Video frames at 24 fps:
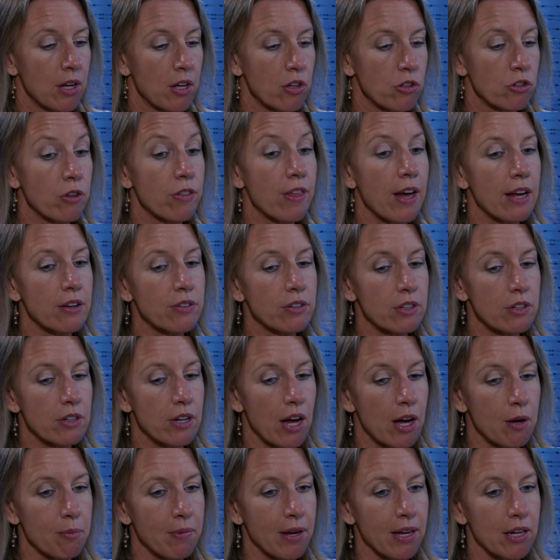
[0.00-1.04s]
So that did
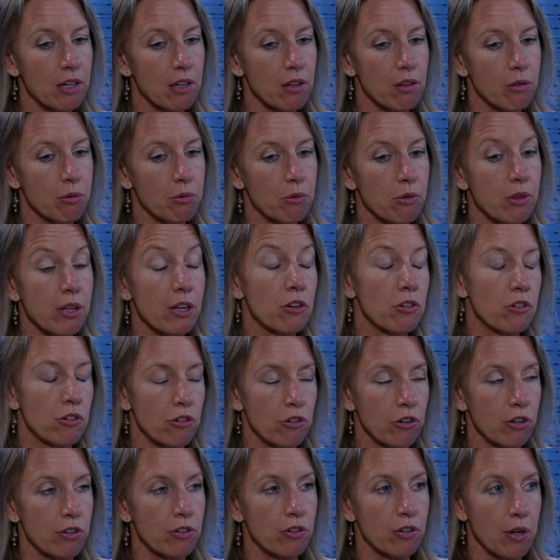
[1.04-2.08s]
not make it through the
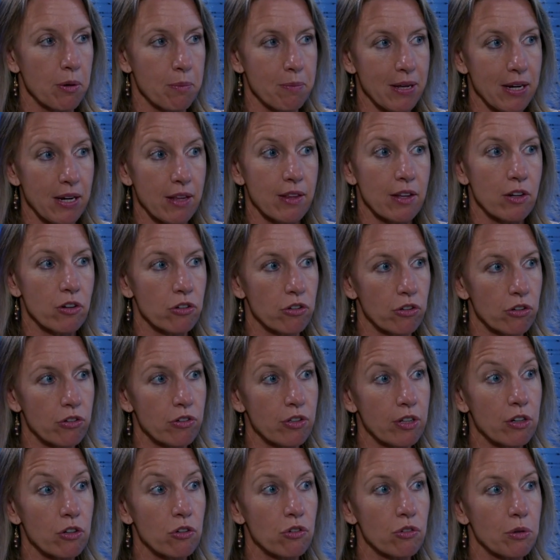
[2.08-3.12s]
insurance committee. The insurance
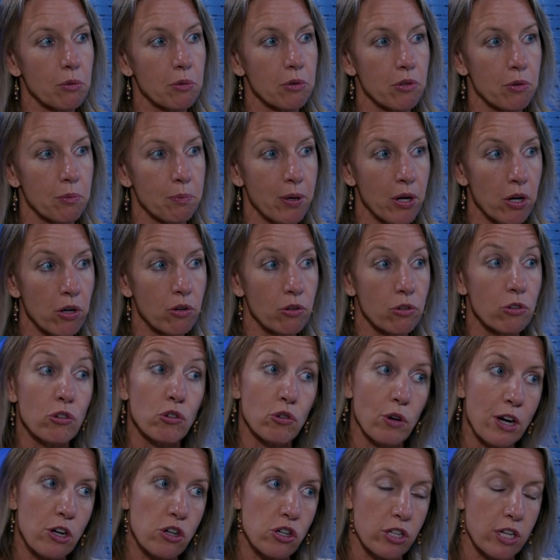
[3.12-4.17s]
industry was opposed,
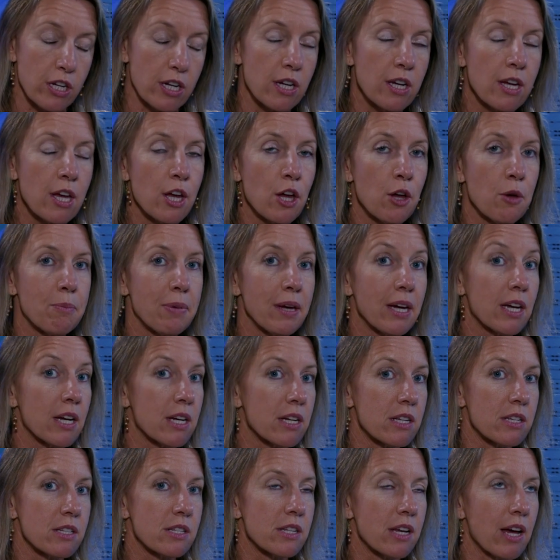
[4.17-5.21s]
strangely,
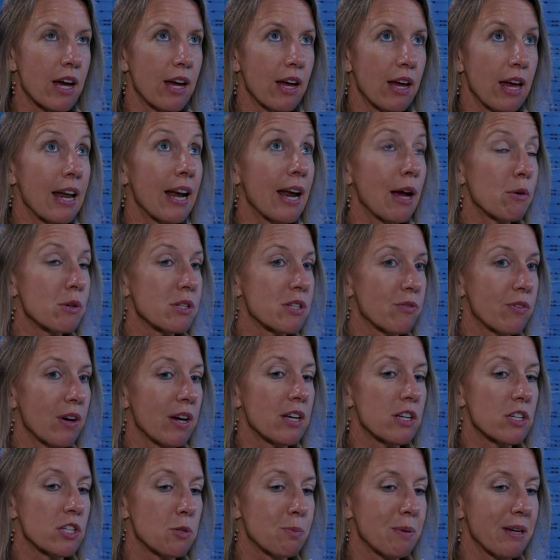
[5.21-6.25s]
because, and I was
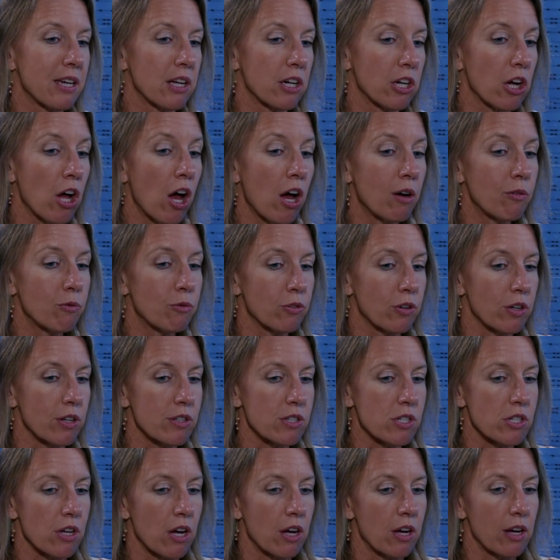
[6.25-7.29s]
invited to speak at a
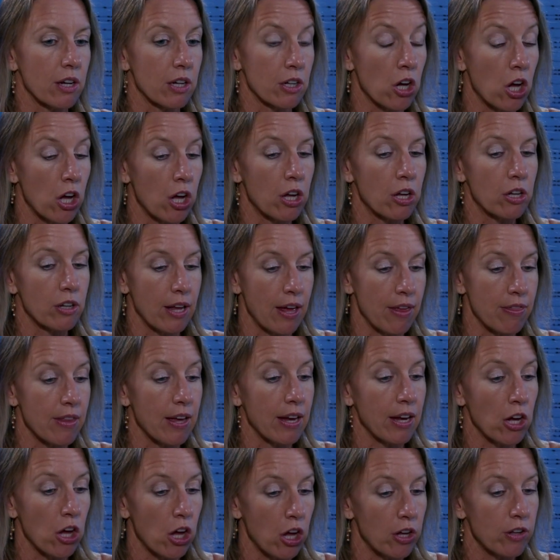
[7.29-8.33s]
conference and
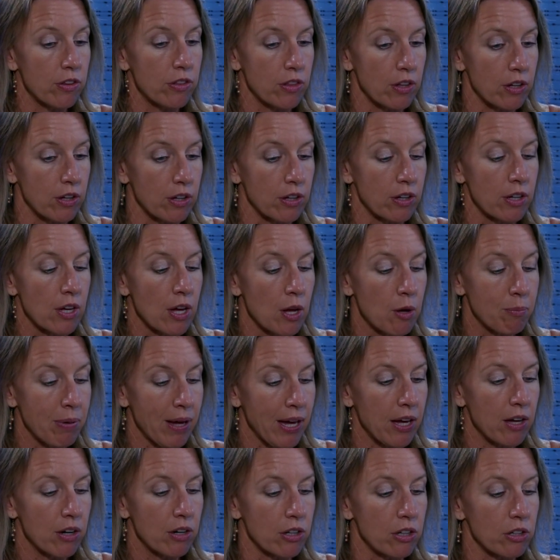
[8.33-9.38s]
they called the
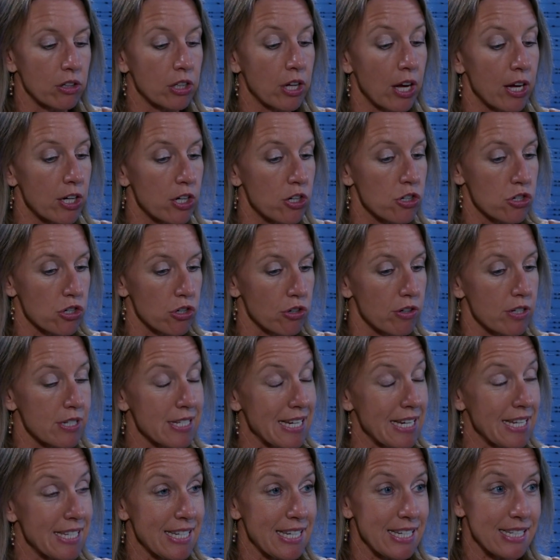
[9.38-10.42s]
panel, Gun Insurance,
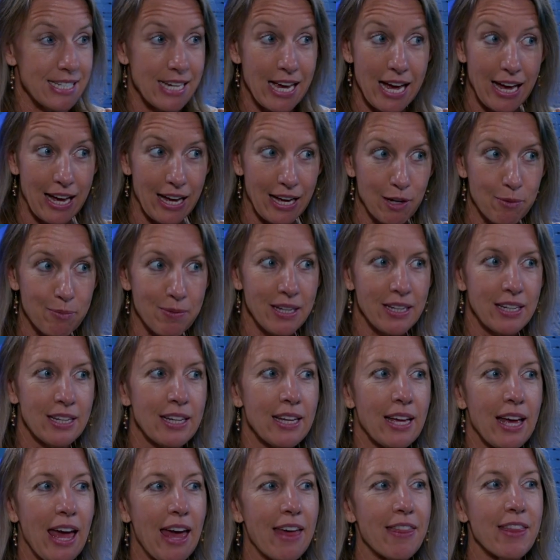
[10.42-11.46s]
Is It Time?
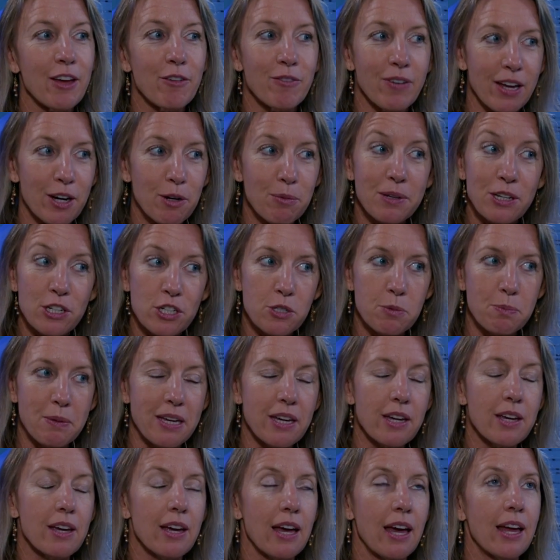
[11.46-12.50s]
And they invited me to
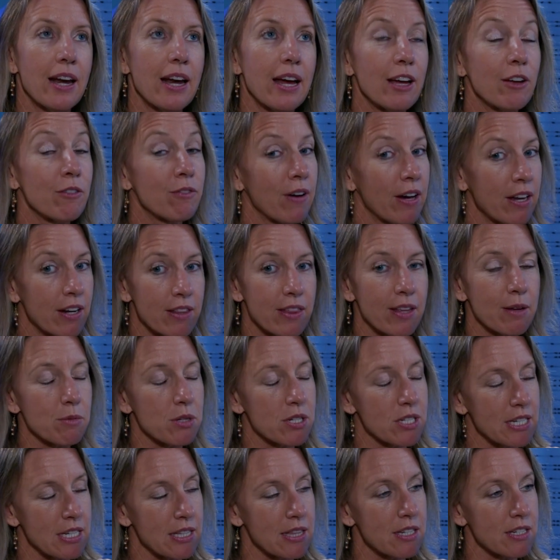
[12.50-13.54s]
speak, and I invited them to
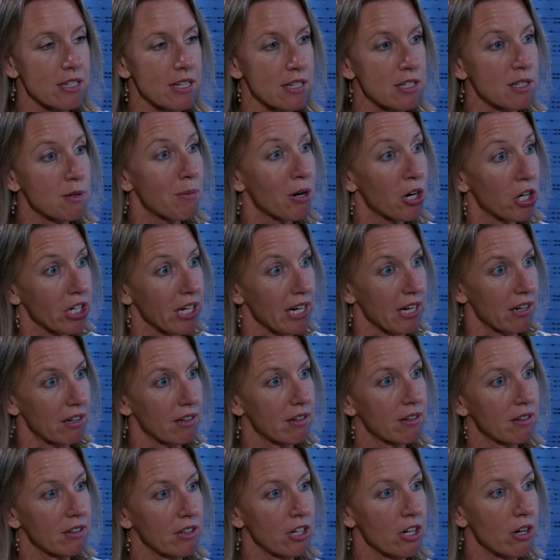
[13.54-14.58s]
see this as a market.
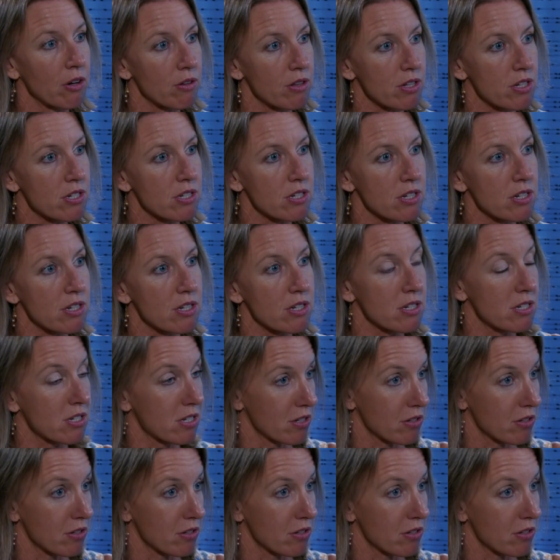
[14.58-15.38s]
This is